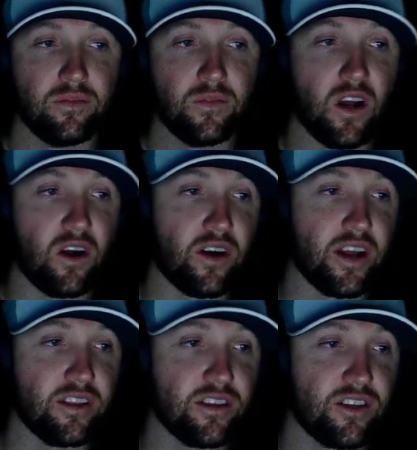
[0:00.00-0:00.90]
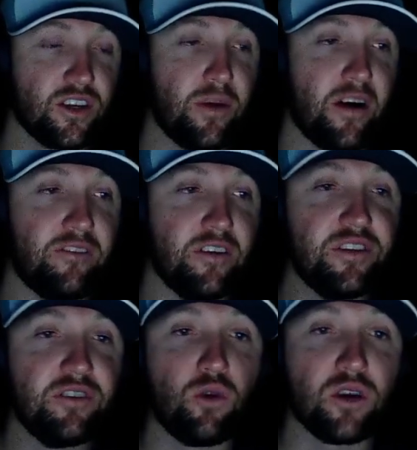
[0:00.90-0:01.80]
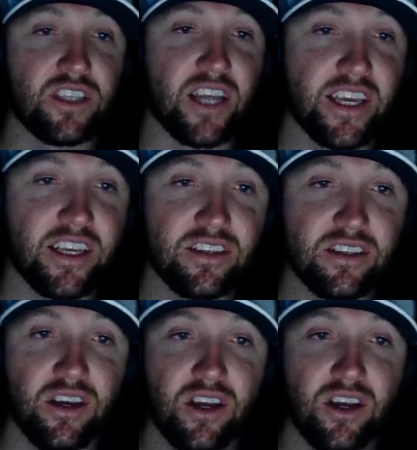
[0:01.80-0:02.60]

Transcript: Alright, this took about 54 seconds.